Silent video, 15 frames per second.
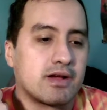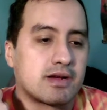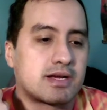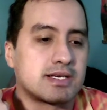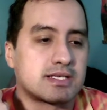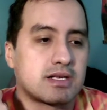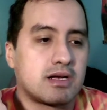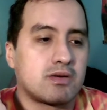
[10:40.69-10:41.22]

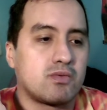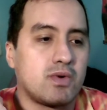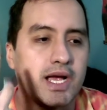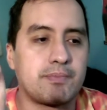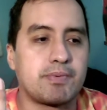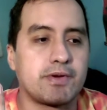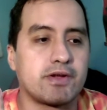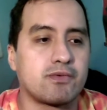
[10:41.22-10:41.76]
Because
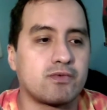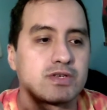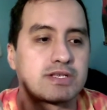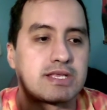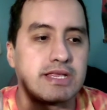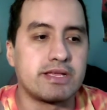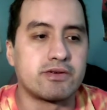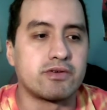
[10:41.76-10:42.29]
Whitebeard was
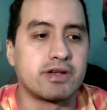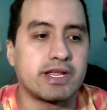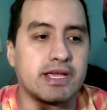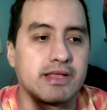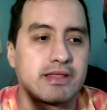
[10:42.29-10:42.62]
literally